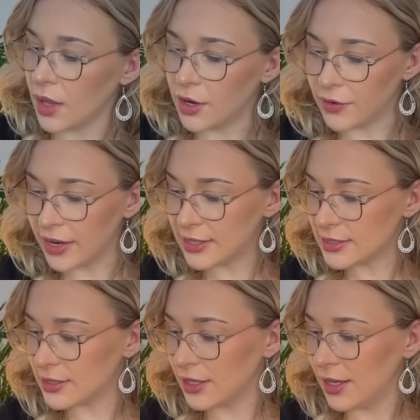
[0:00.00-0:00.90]
all
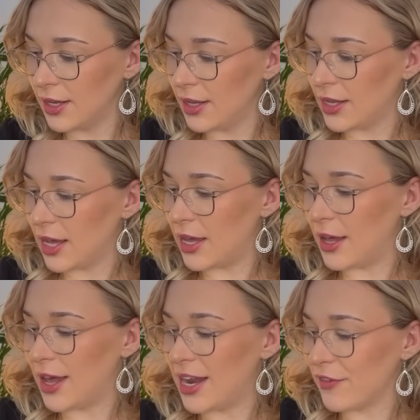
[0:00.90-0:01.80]
right?
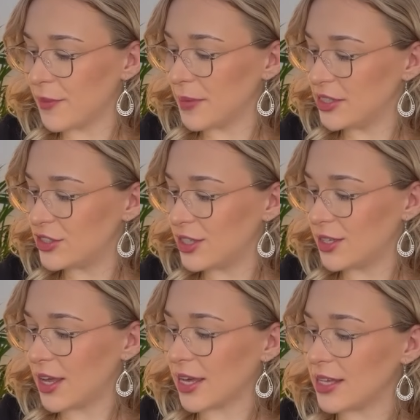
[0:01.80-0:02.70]
An
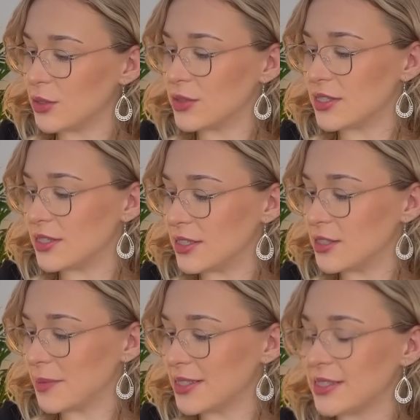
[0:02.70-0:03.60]
affirmation I used to say
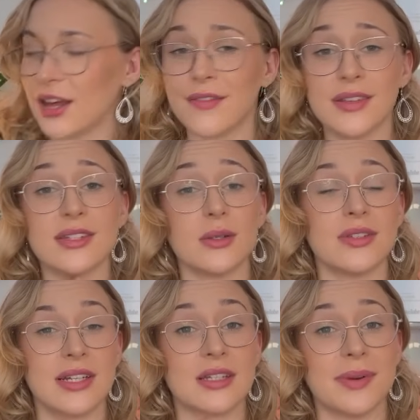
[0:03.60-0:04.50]
to myself, I still
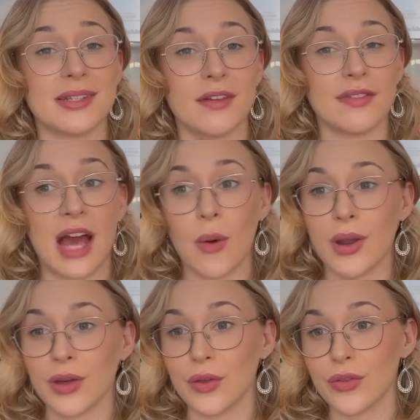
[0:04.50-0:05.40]
say to myself now
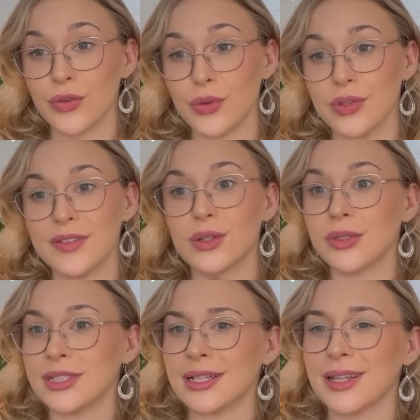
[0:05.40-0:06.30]
when I go through
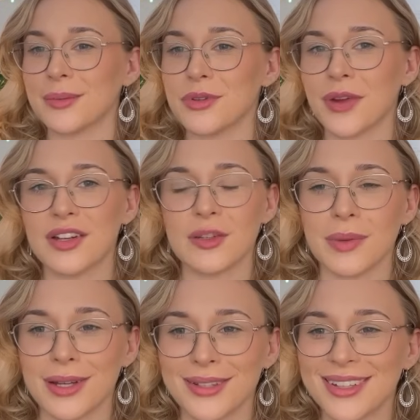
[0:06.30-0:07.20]
difficulty, like I'm scratching
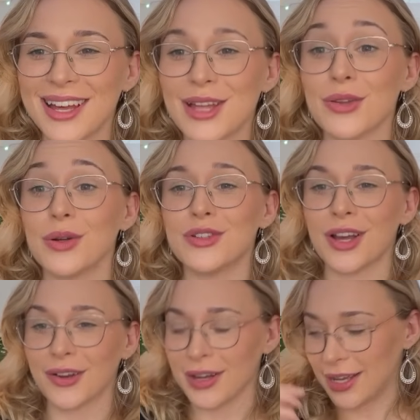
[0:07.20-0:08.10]
my throat
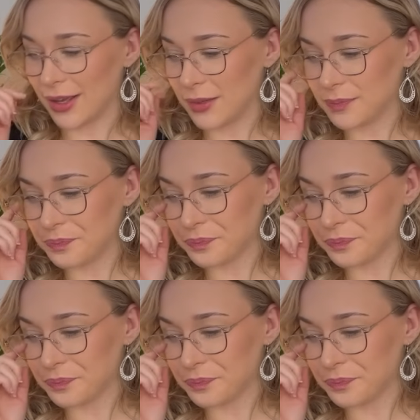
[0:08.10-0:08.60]
chakra here,